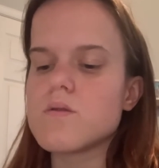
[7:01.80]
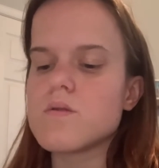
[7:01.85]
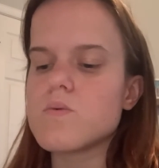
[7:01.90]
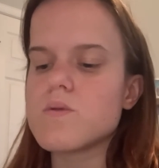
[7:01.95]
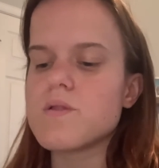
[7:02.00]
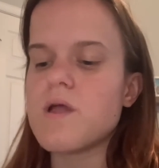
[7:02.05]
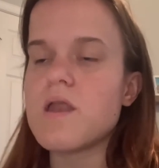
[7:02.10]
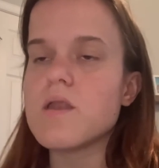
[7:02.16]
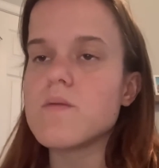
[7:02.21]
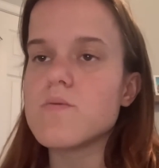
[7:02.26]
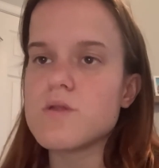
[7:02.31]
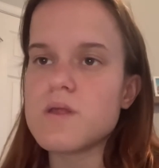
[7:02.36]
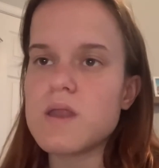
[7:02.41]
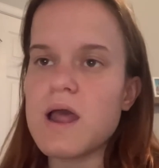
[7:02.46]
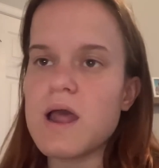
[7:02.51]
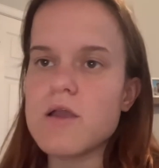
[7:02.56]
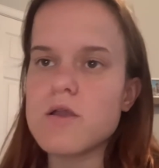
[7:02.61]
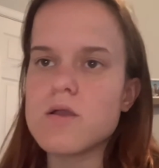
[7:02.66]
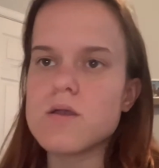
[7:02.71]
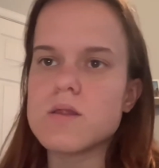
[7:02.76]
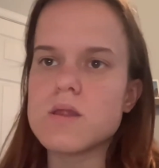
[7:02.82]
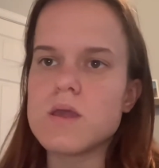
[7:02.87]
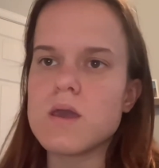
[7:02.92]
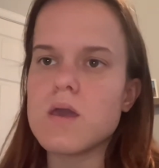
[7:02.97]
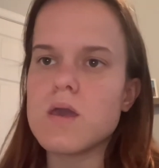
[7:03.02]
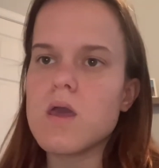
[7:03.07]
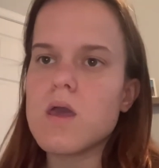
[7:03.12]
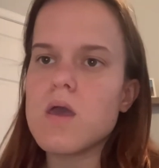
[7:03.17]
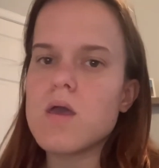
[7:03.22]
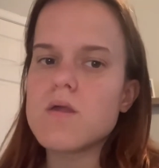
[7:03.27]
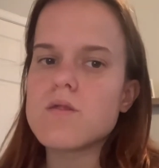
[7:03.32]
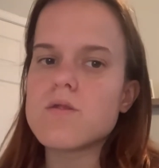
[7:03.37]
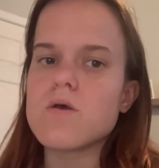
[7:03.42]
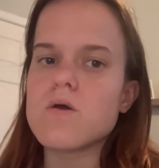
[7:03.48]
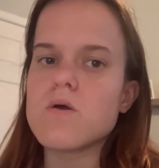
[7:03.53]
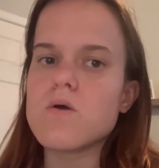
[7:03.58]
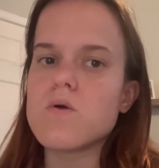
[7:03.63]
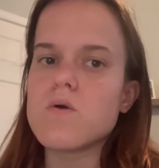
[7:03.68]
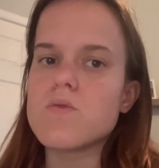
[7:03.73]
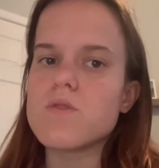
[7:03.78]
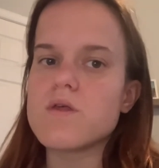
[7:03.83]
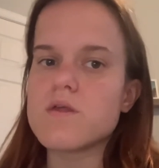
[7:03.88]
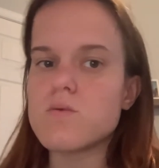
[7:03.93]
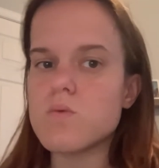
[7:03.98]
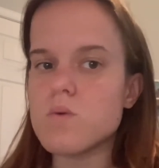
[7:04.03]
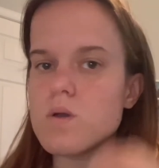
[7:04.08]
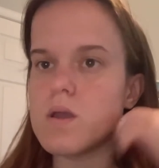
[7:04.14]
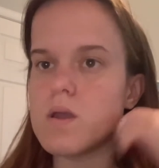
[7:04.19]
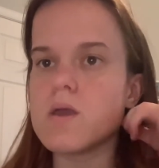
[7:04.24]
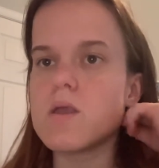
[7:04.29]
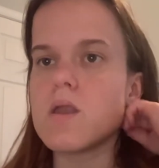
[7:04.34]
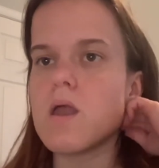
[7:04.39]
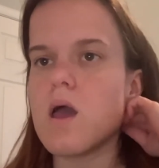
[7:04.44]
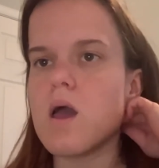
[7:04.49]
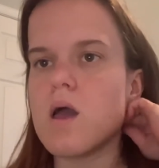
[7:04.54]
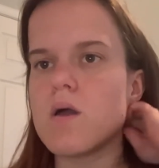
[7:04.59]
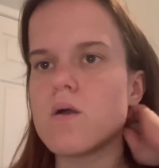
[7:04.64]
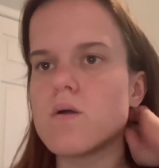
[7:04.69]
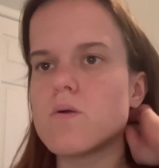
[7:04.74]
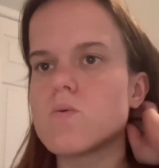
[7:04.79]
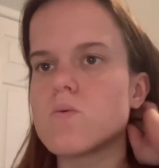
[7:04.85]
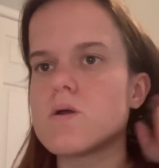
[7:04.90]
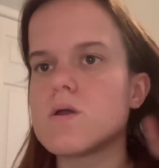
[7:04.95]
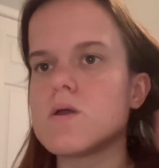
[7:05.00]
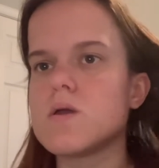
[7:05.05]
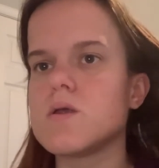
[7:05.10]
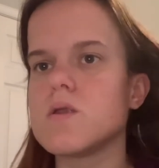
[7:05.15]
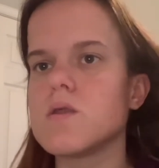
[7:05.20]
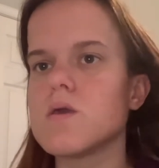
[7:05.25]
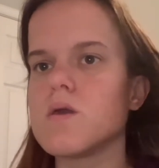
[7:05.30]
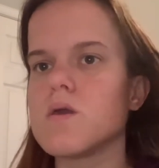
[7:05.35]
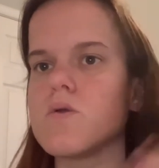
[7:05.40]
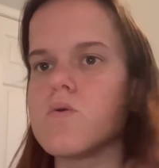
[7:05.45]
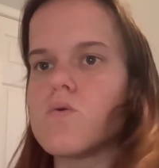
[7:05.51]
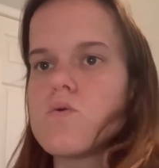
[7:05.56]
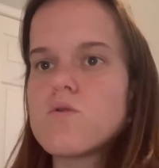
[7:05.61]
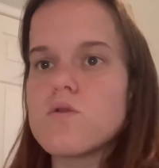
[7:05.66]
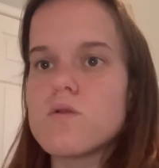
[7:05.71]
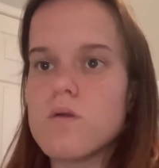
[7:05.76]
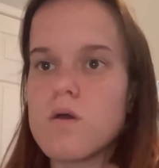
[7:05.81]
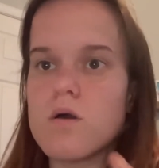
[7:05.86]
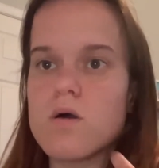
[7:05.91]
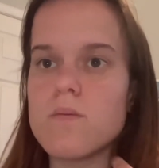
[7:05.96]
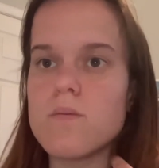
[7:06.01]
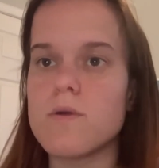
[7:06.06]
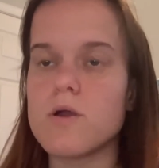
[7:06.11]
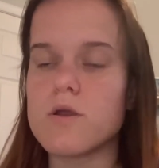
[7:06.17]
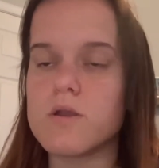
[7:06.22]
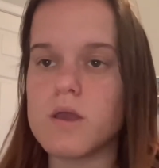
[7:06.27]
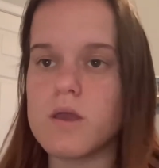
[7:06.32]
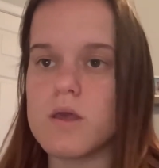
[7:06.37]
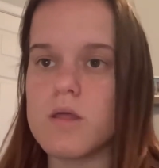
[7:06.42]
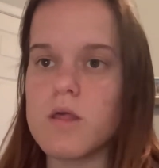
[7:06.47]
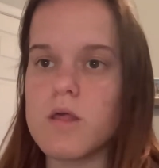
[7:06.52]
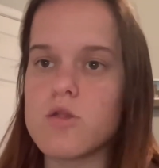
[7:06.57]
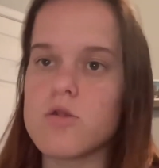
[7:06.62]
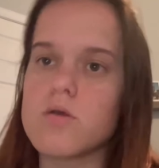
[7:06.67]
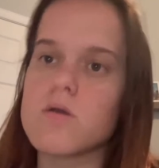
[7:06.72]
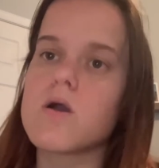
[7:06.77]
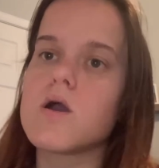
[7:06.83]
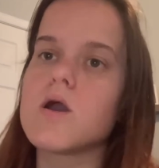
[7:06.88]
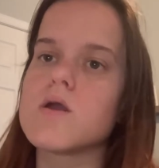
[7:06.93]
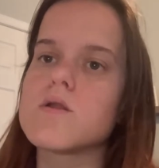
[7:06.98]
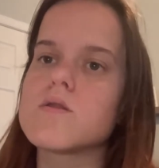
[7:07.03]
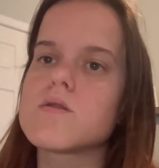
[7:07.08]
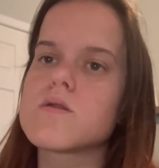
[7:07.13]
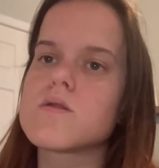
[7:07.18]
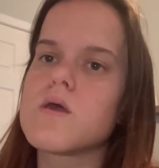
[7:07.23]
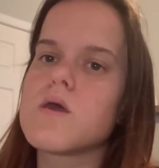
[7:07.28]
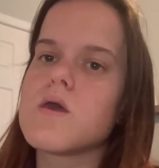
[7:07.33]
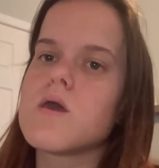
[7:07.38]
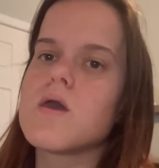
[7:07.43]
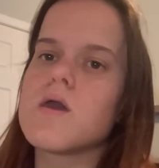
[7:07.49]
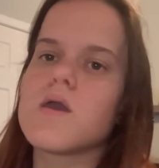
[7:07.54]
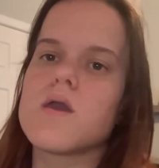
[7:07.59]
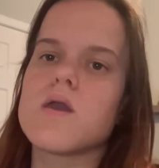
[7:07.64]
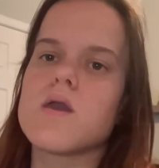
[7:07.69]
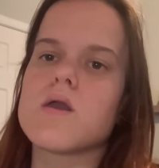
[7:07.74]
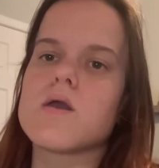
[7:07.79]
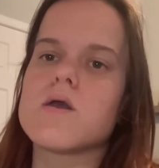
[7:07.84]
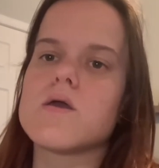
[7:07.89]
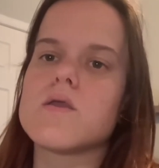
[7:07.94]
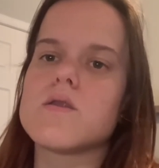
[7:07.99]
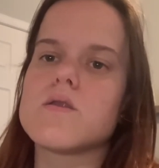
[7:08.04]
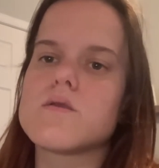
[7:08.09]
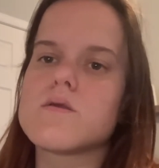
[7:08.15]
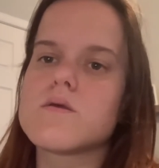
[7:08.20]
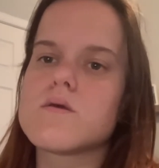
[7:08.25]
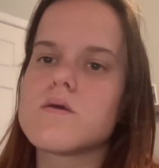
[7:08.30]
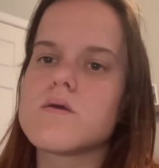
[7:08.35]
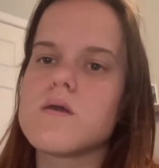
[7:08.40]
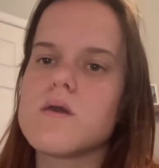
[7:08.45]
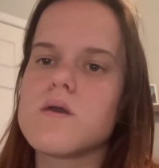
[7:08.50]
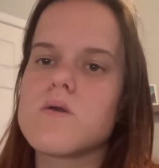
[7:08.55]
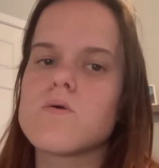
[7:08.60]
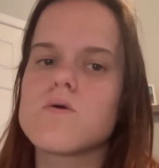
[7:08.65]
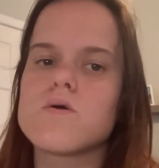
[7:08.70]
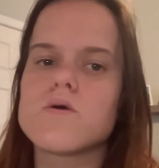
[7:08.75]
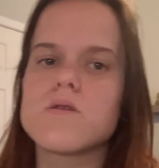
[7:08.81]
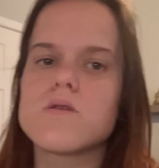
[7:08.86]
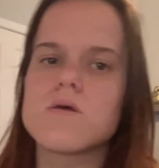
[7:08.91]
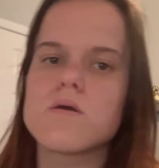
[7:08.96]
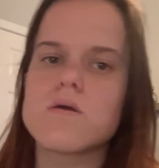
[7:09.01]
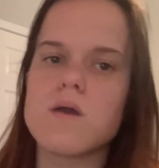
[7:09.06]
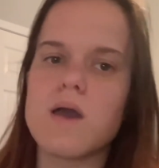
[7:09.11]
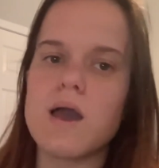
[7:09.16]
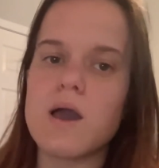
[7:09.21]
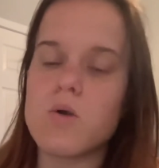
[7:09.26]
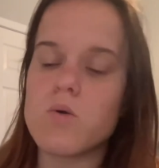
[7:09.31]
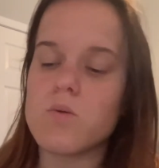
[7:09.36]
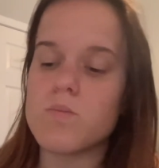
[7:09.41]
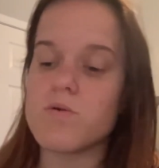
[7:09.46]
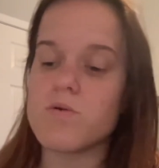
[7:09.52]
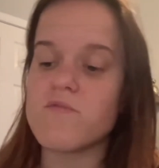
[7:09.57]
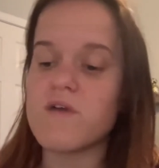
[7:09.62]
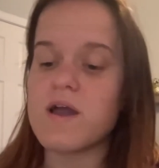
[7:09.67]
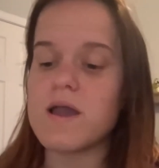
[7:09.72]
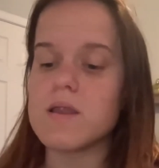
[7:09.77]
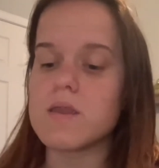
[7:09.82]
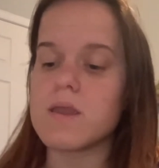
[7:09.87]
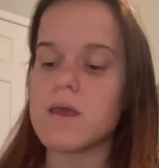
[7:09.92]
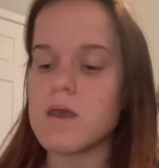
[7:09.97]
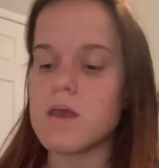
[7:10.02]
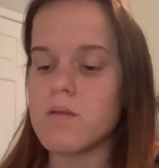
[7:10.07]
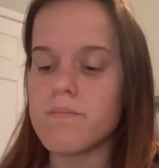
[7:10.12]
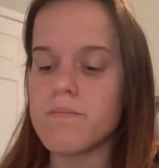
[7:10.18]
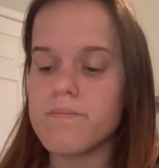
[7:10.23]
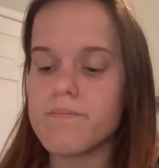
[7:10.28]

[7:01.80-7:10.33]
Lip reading: with 90% accuracy. So this one I would use articulation cards, and I would provide 10